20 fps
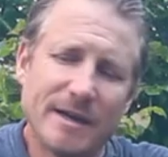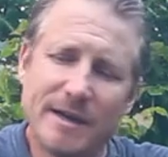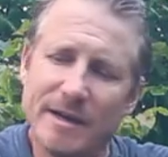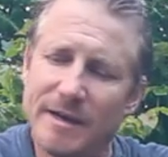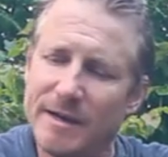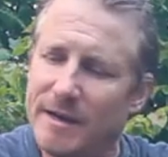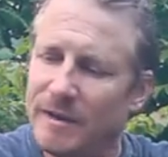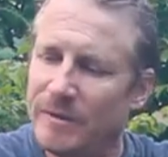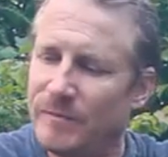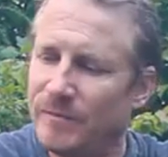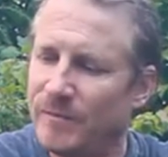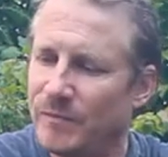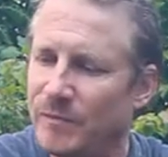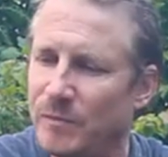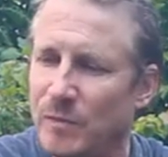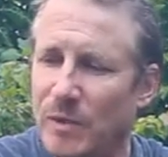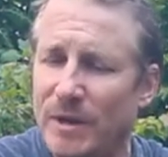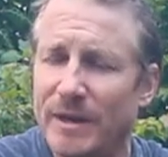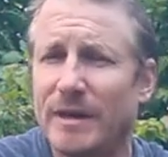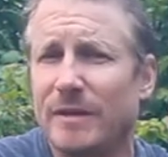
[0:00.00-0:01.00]
But
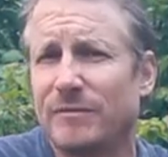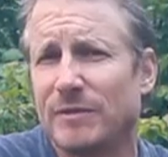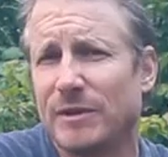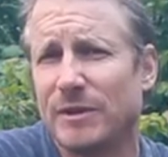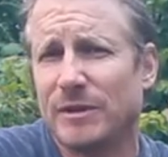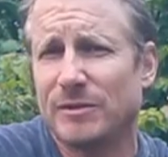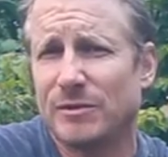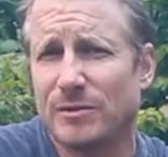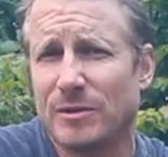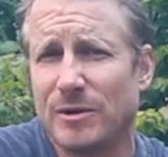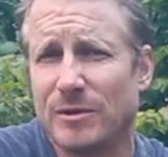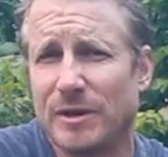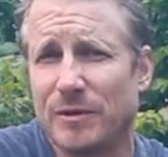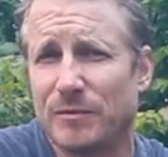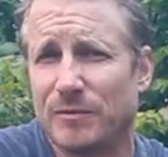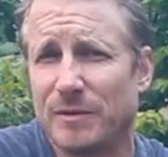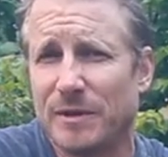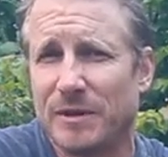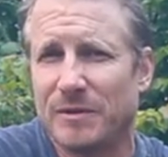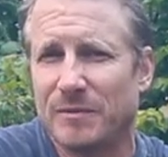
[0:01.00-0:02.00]
everything's
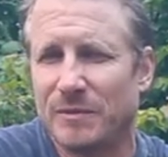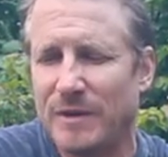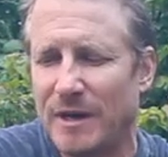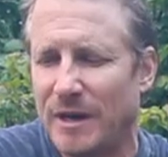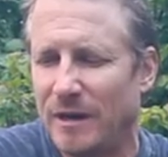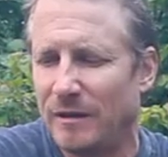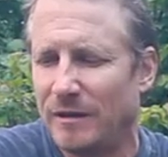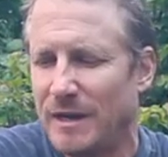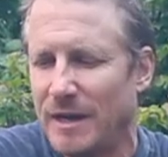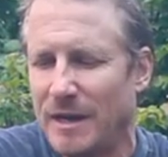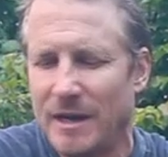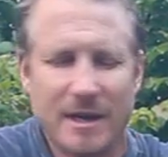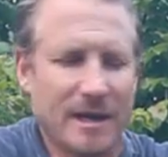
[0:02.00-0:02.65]
growing really well.